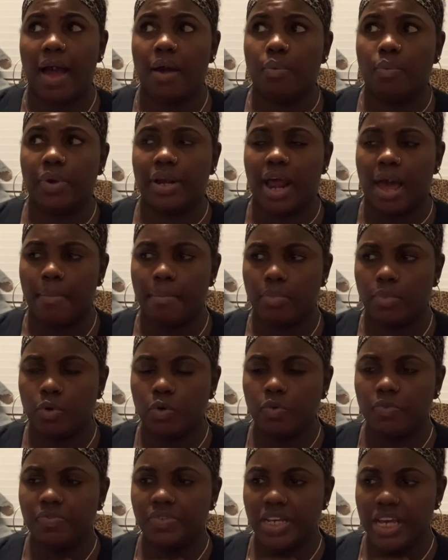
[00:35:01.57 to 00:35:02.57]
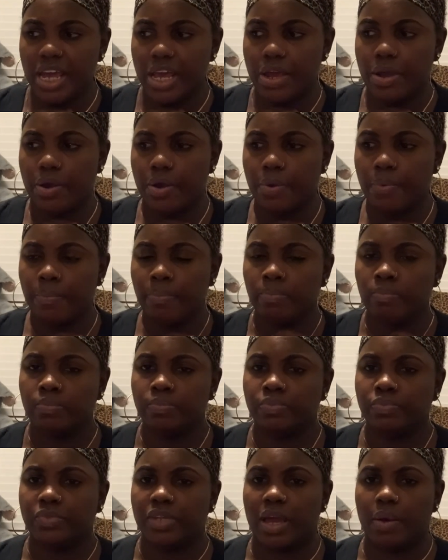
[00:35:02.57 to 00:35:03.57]
When I moved here
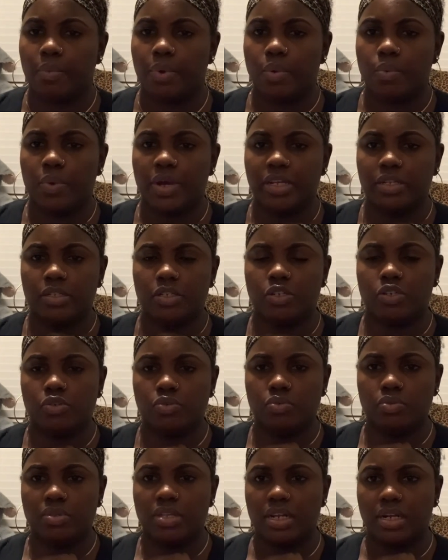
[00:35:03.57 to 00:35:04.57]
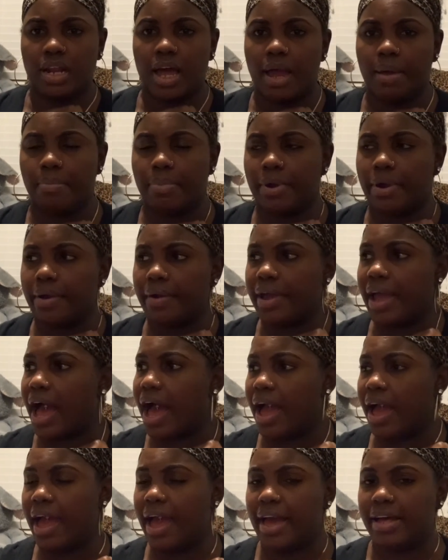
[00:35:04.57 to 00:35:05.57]
and we went to the library,
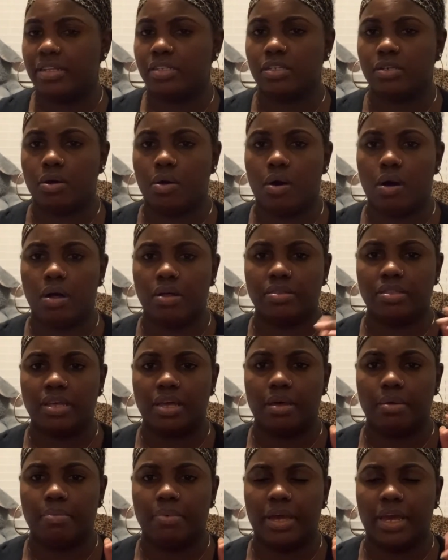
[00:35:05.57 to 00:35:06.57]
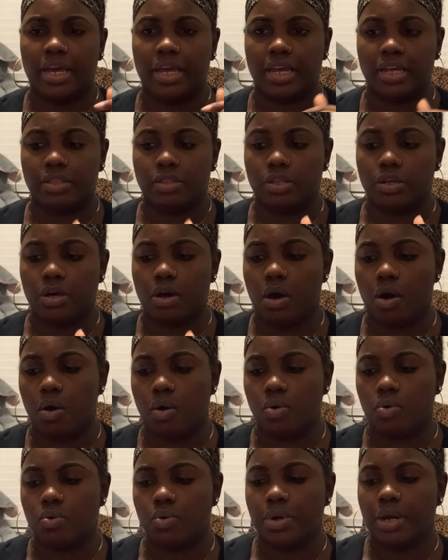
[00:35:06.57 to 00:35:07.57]
I had to call them and get the
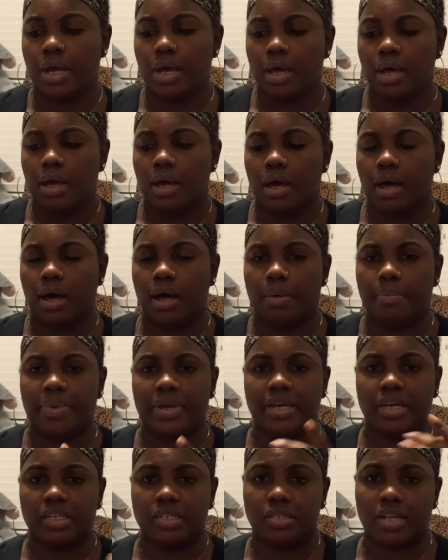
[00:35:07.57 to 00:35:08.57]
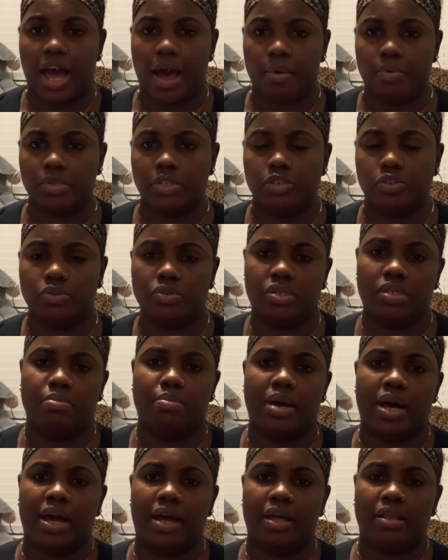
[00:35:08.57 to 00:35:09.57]
code, because I was using
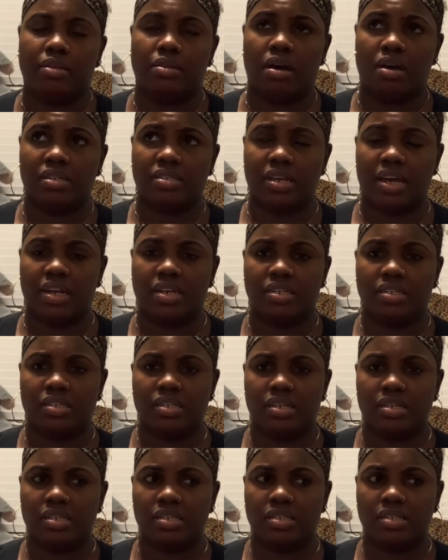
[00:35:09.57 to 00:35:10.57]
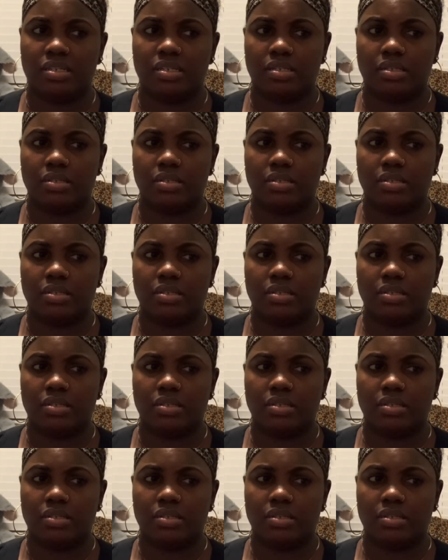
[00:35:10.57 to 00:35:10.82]
my Los Angeles